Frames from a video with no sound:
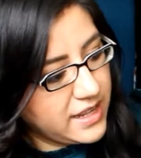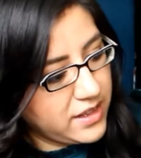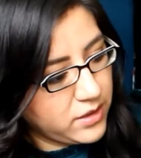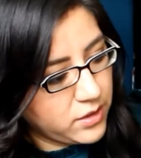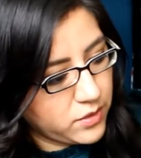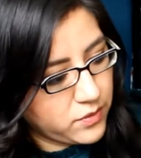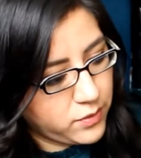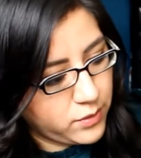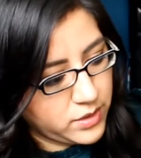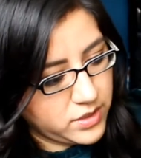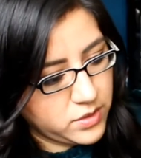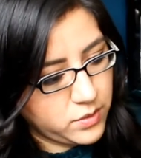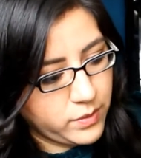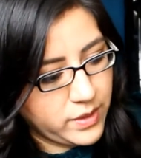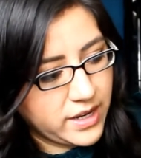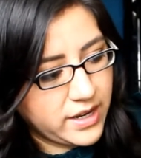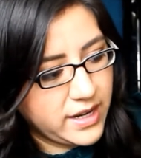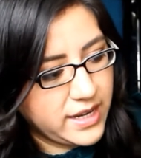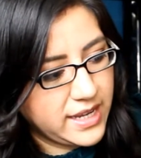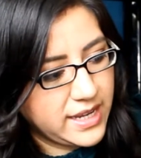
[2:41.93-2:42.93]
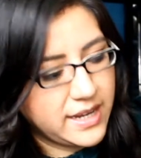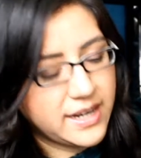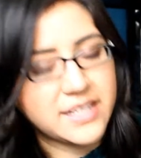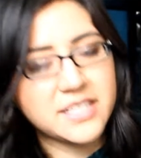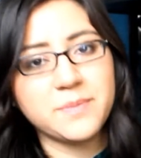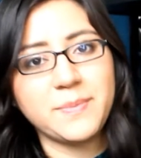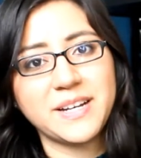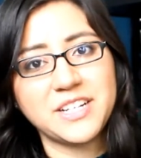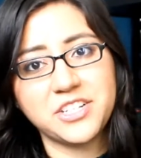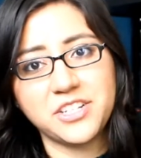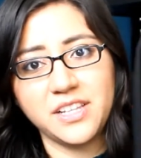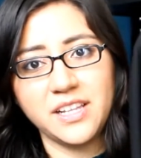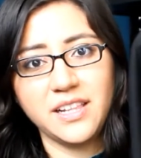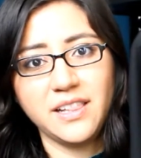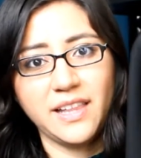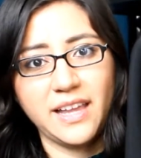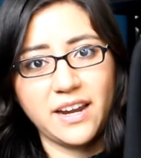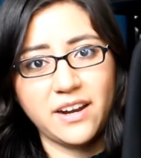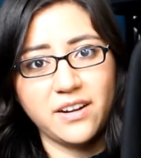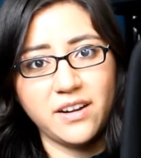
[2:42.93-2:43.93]
I look forward to wearing it, especially
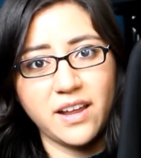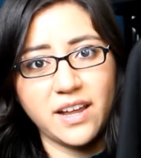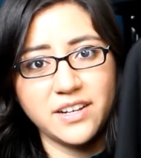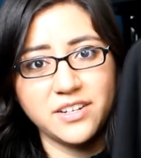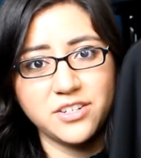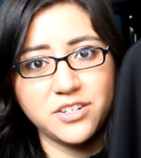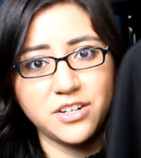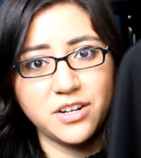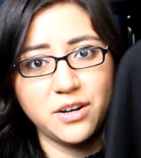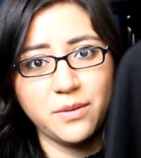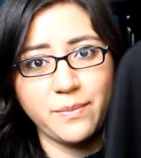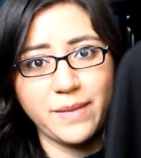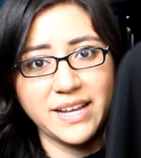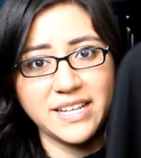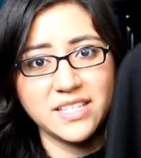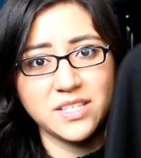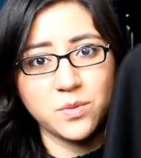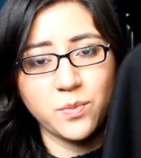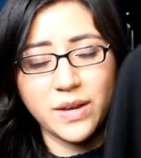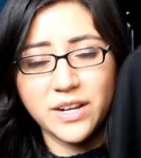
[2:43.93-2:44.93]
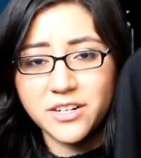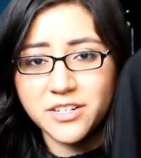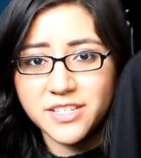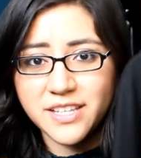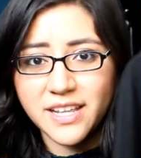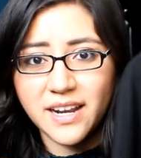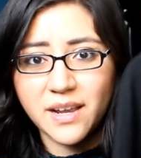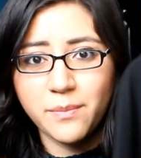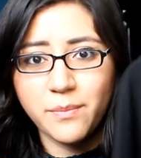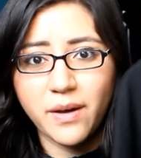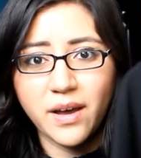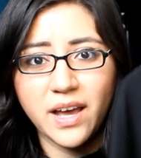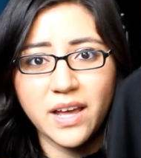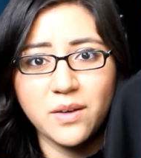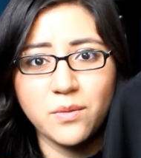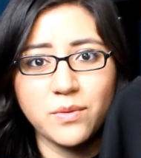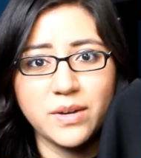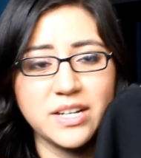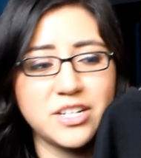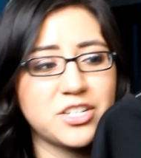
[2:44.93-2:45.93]
layered under my sweaters that I
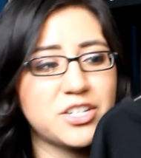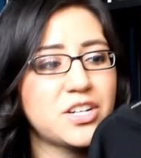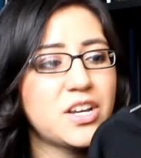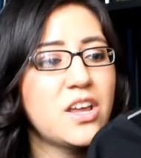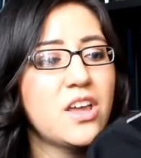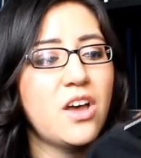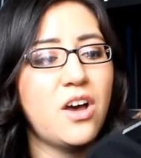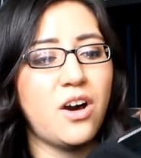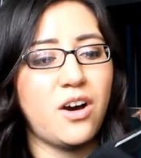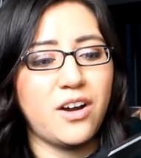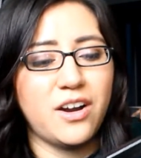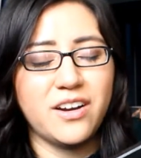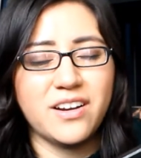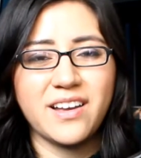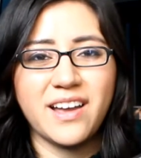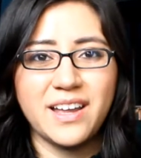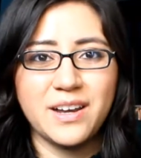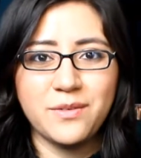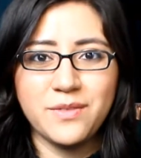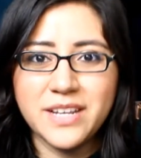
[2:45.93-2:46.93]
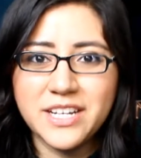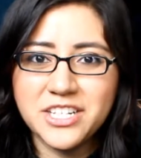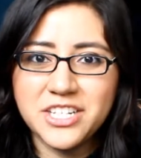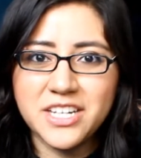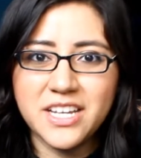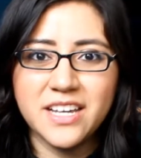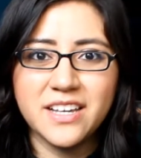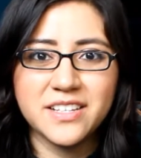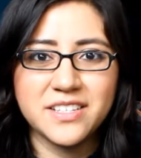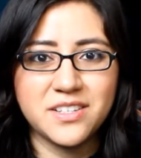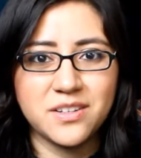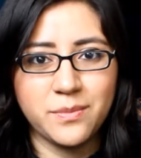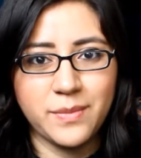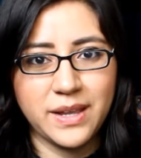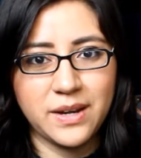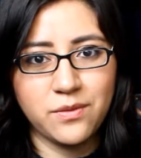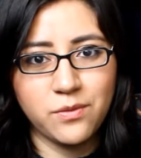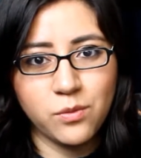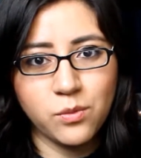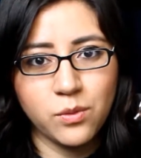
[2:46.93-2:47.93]
bought, which are kind of itchy because they're
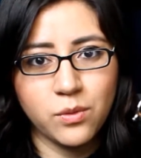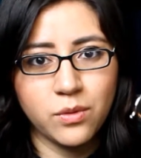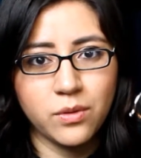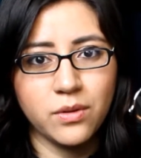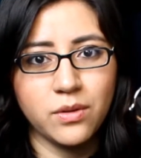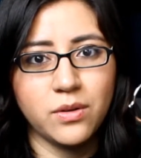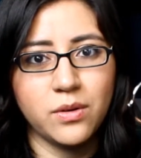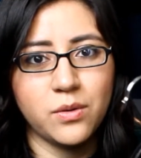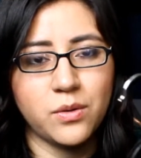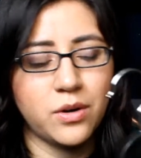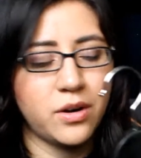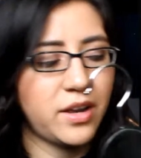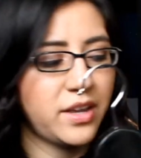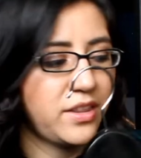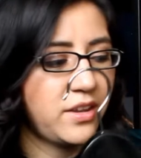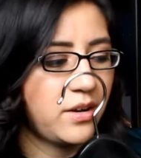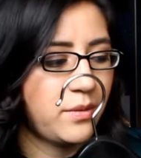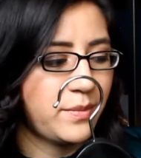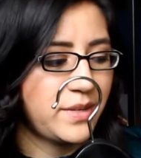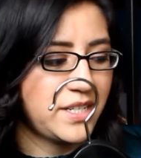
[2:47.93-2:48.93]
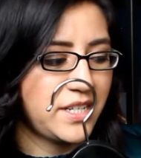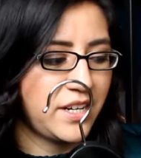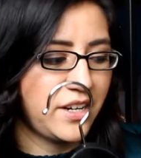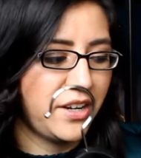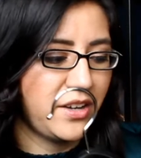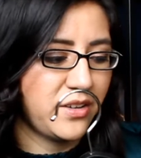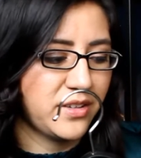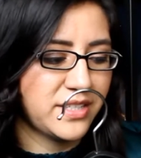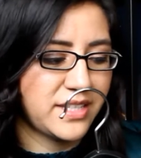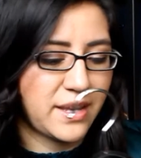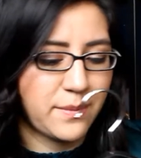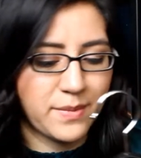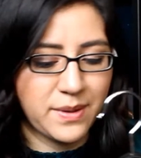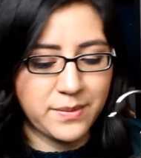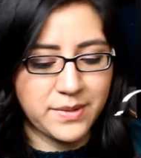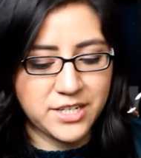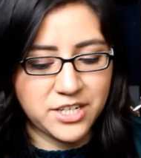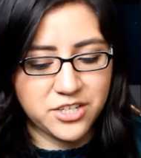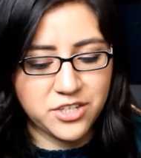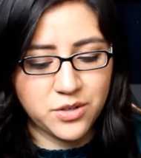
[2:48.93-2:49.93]
made of wool or other materials that
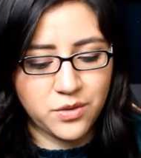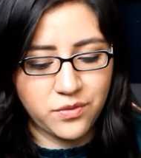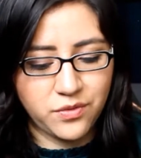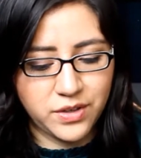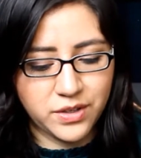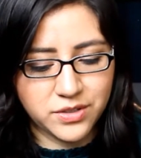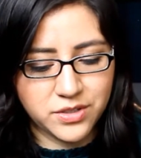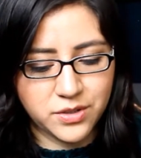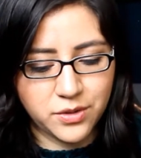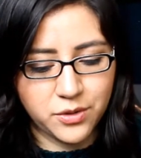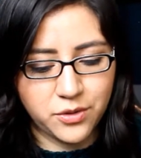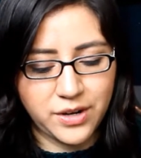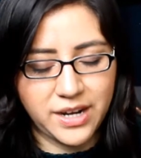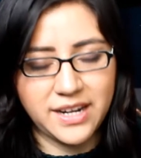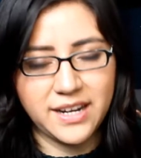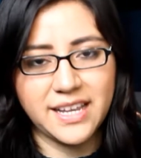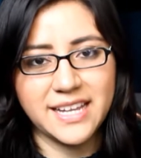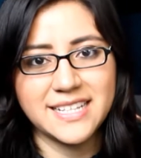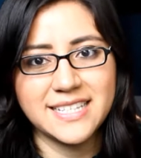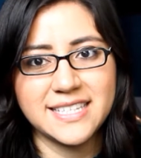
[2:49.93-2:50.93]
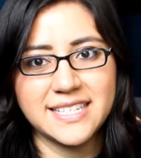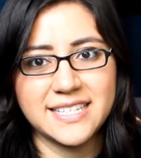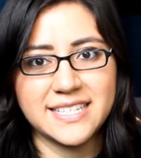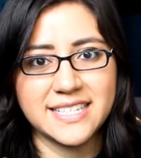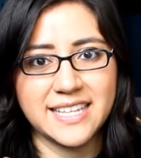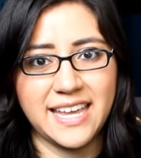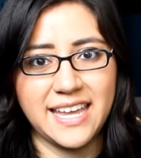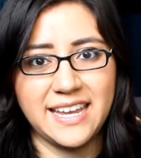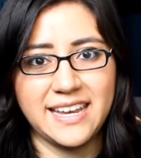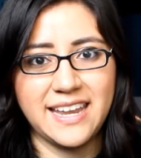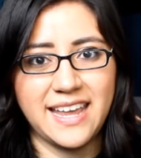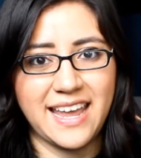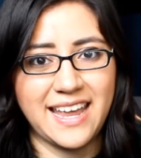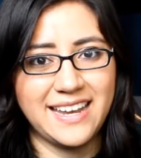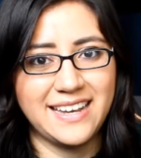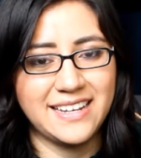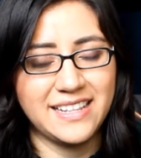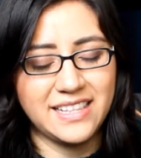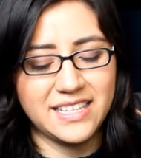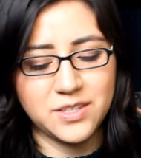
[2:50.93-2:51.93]
maybe just don't feel so great against the skin,
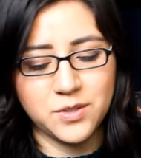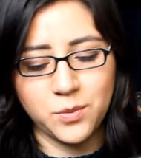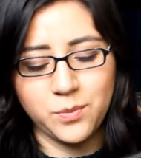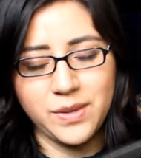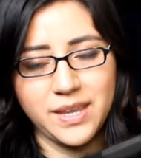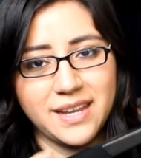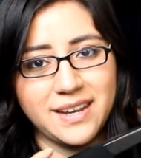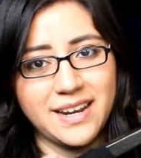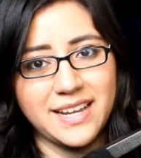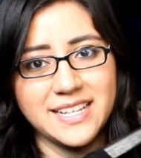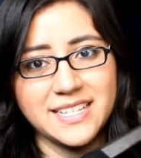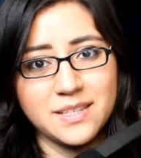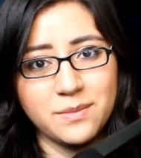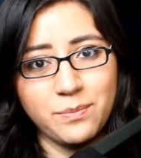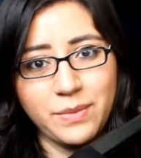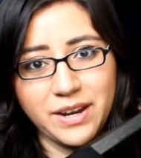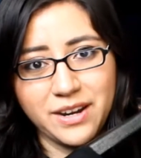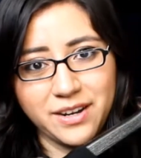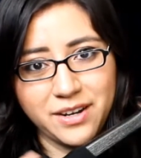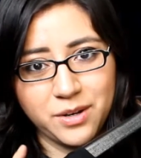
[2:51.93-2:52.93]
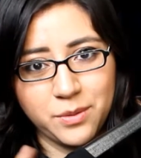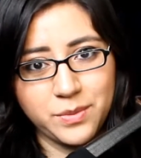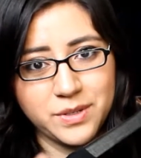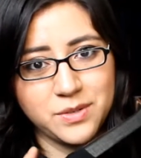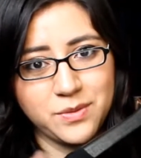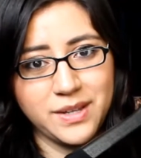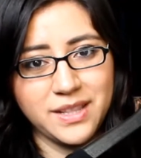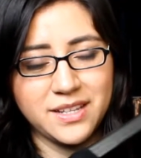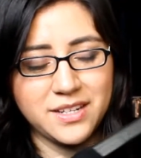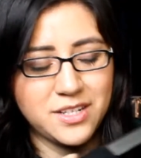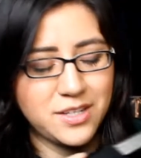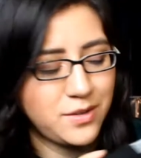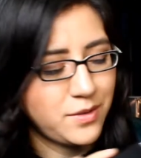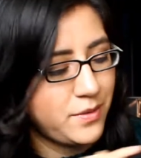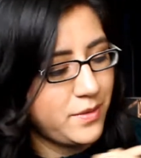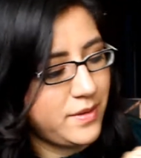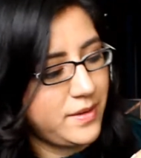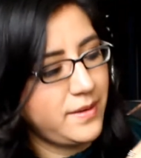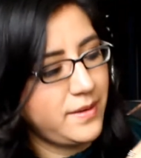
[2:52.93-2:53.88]
and this will be a nice barrier between the two.